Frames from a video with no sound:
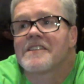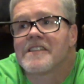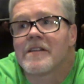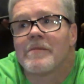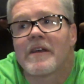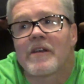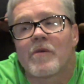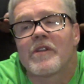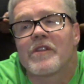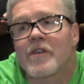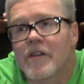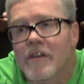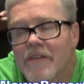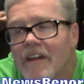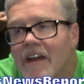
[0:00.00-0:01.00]
still make
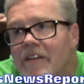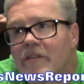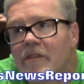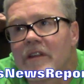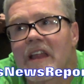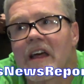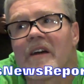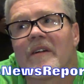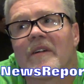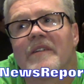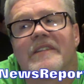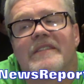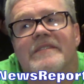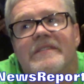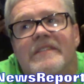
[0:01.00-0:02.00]
135, but
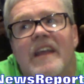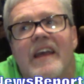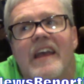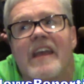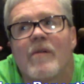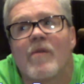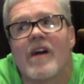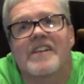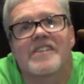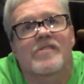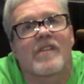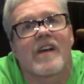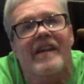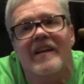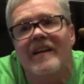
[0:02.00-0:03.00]
uh, he walks
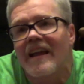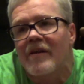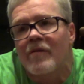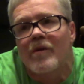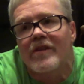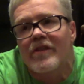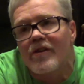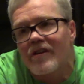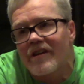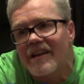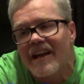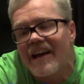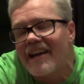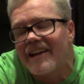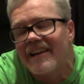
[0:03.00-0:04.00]
around at like
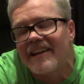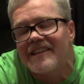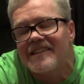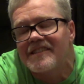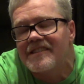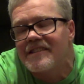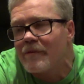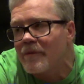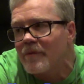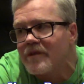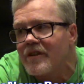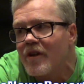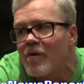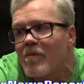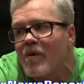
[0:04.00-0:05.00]
138. He's
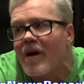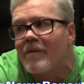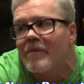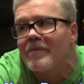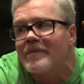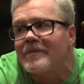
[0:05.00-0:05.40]
no problem.